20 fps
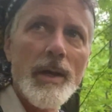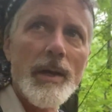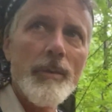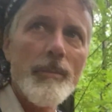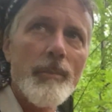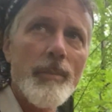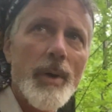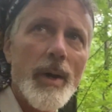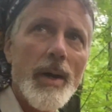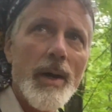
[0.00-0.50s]

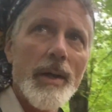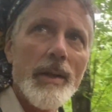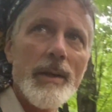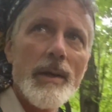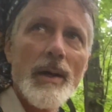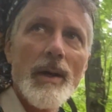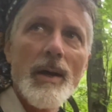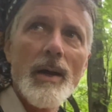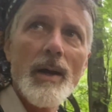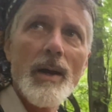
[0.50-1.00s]
but
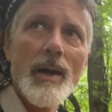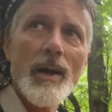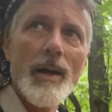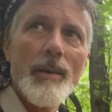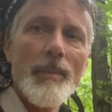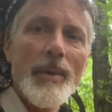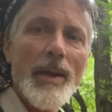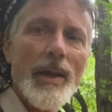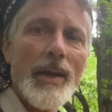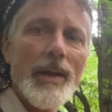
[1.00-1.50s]

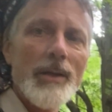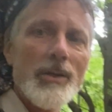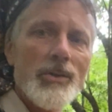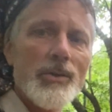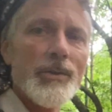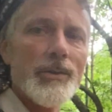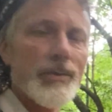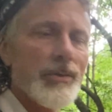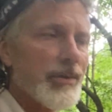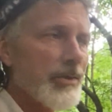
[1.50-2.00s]
I'm
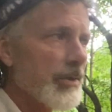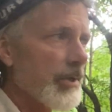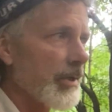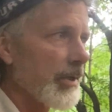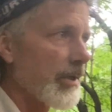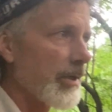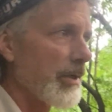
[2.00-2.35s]
anxious